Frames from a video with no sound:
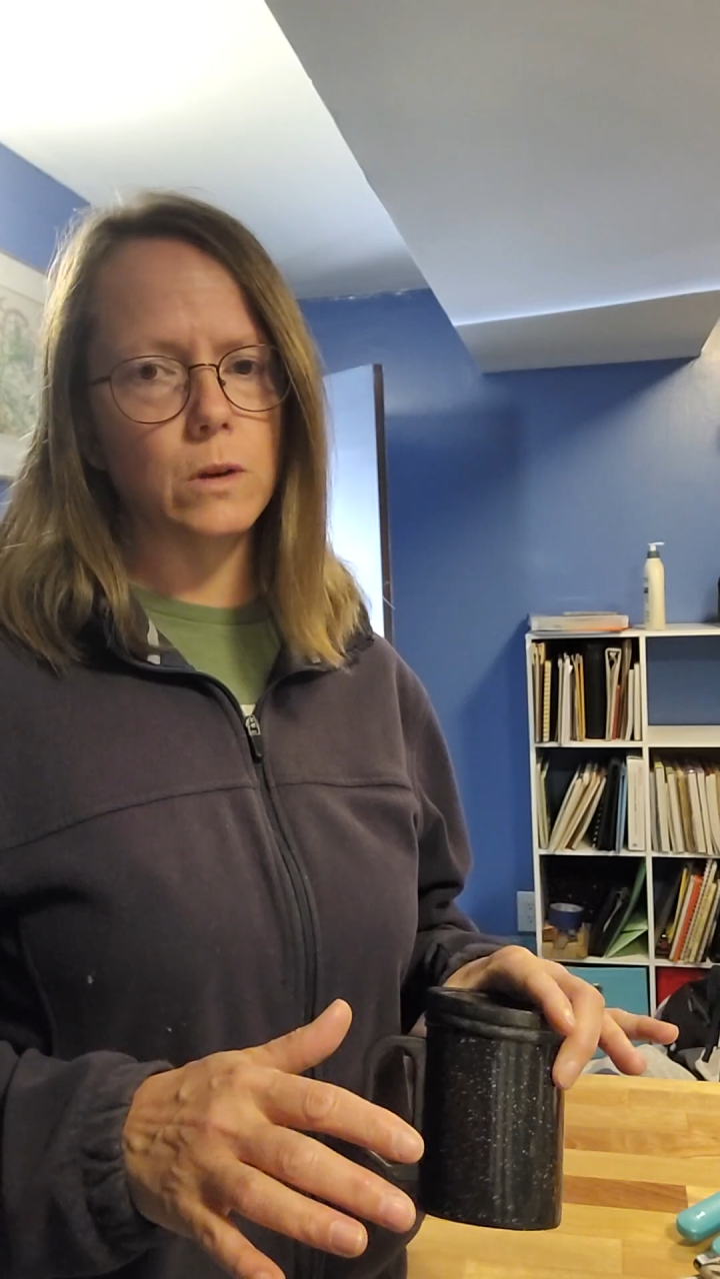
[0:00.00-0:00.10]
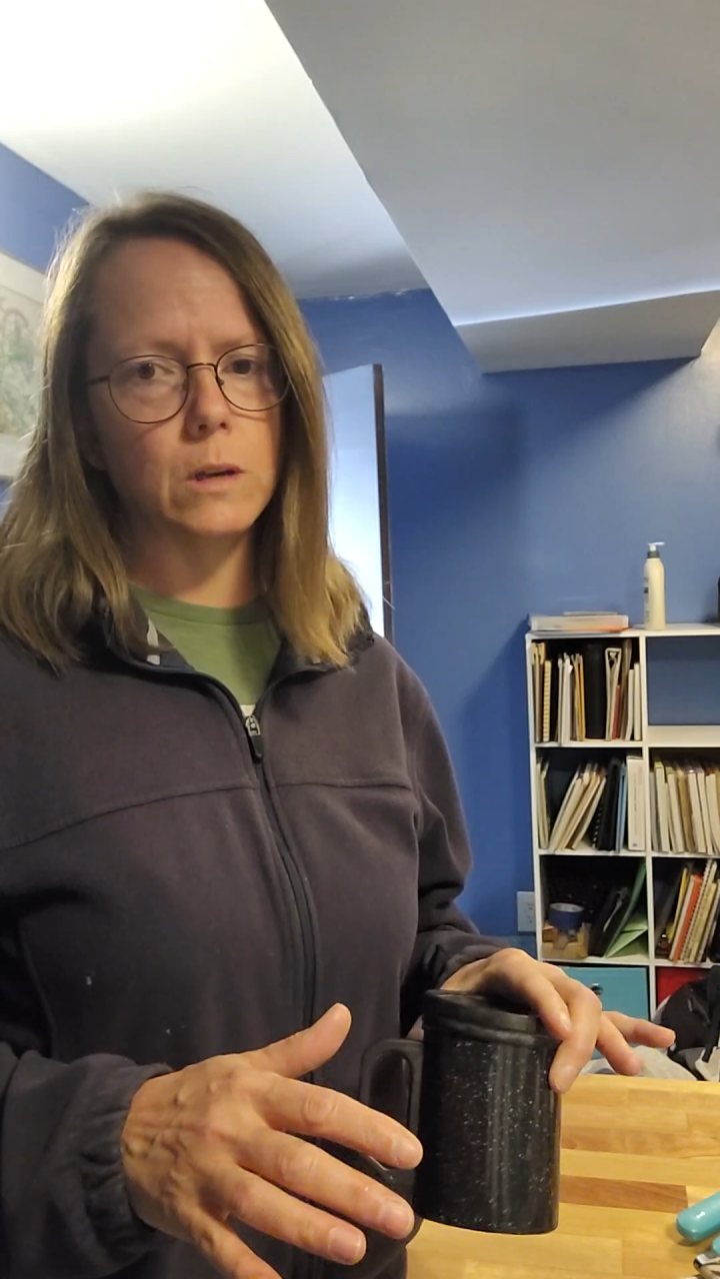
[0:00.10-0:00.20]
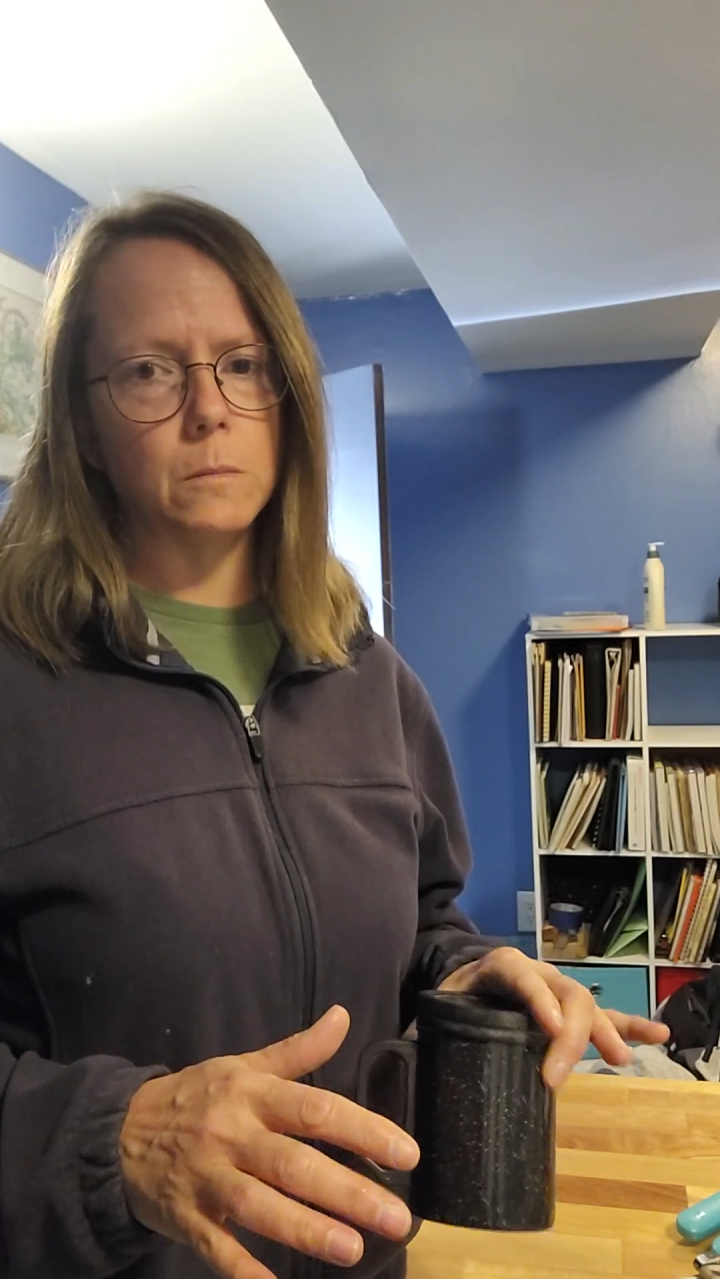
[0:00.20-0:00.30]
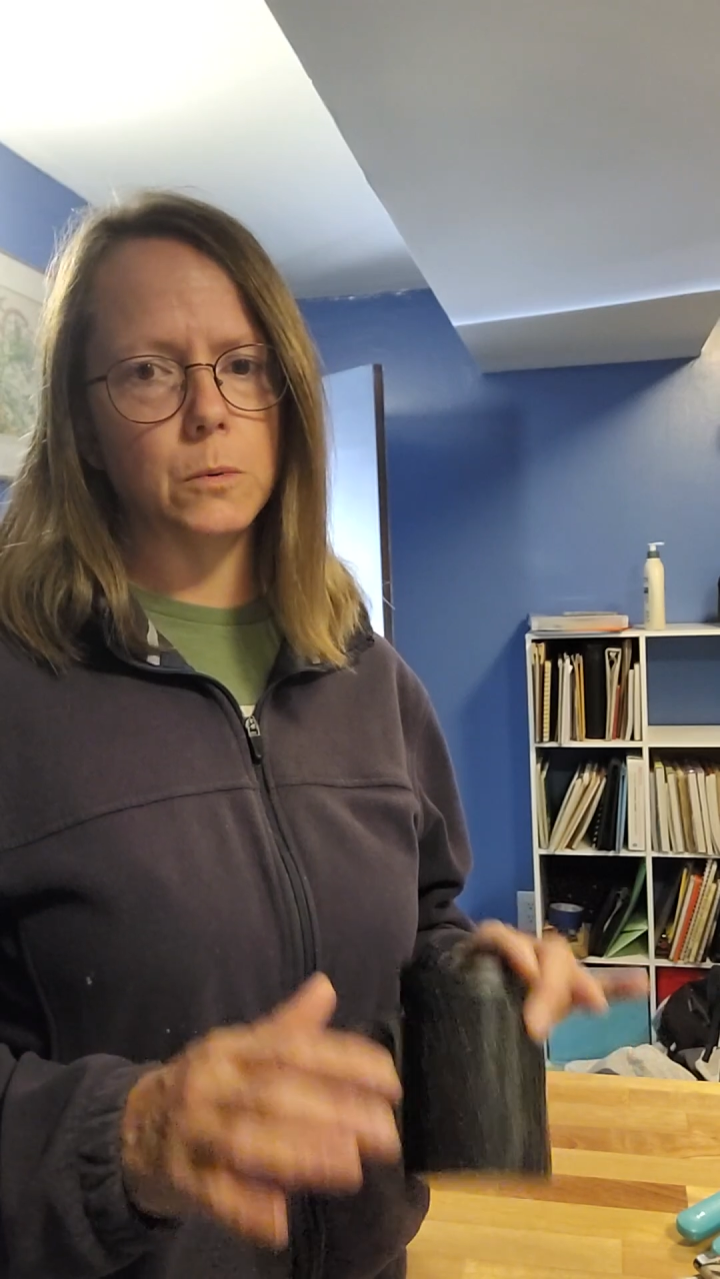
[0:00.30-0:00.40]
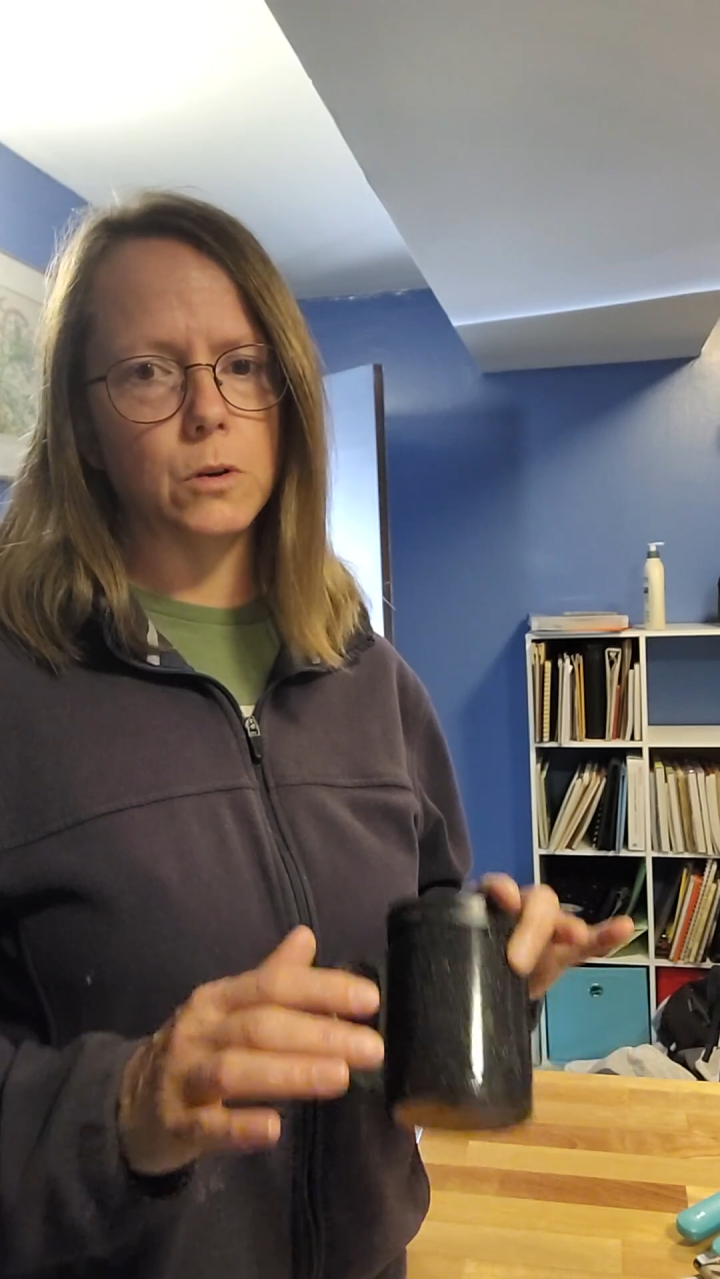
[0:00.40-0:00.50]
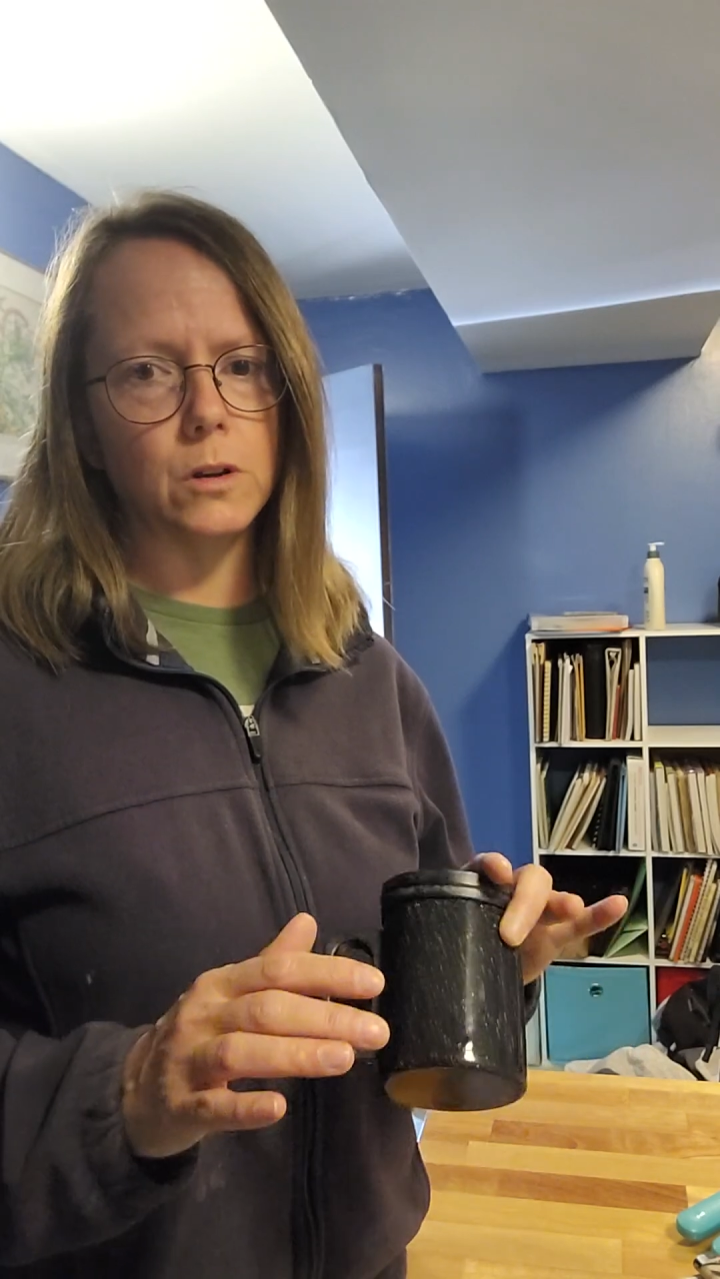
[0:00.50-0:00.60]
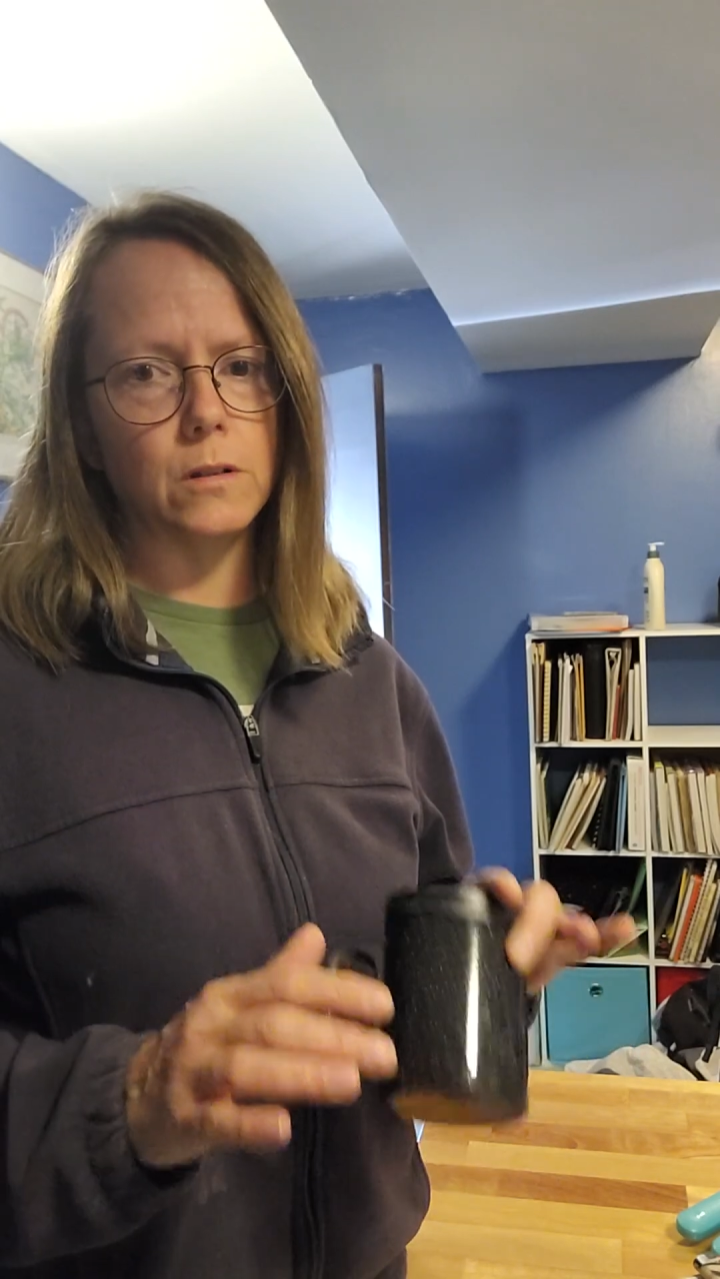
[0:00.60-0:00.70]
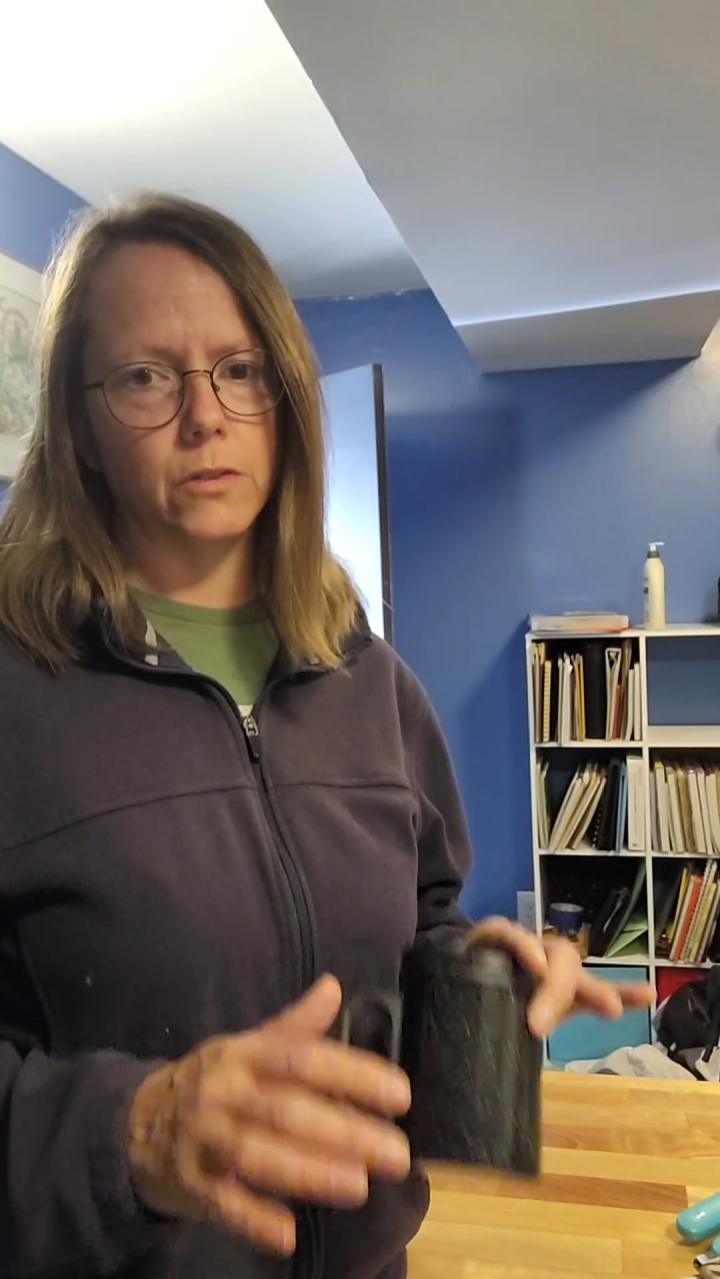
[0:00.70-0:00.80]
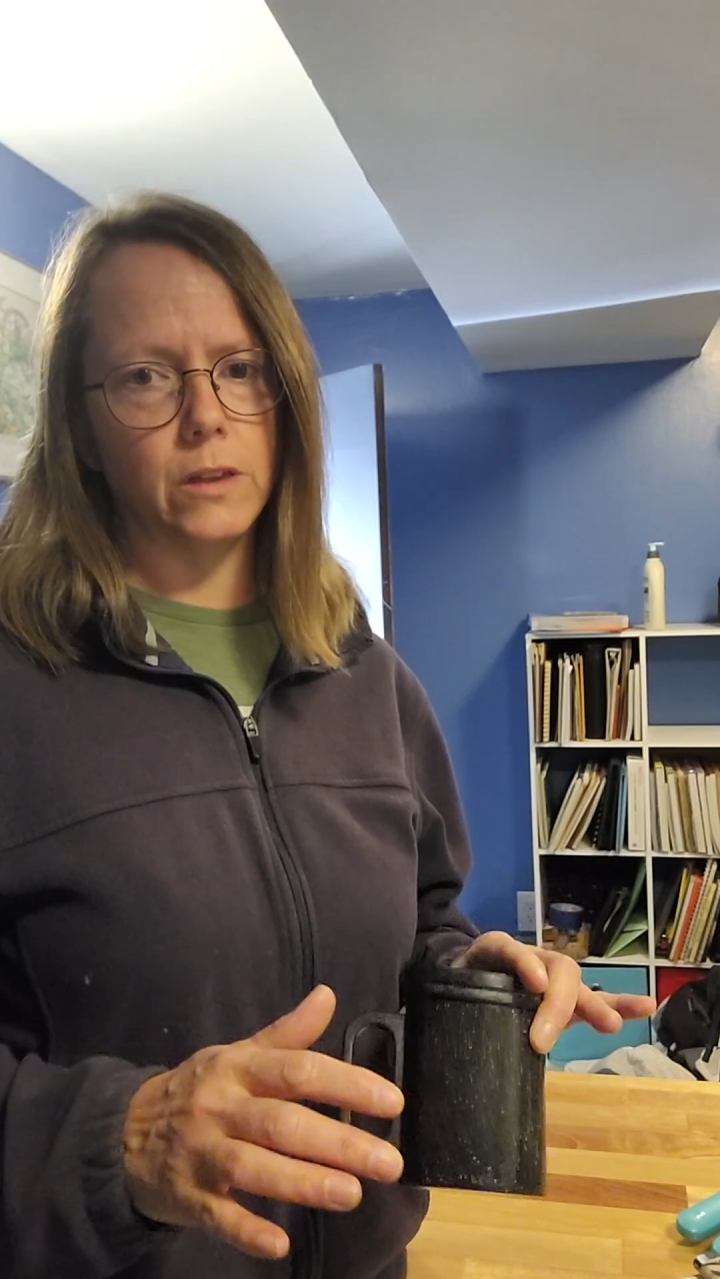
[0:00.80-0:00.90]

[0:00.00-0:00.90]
input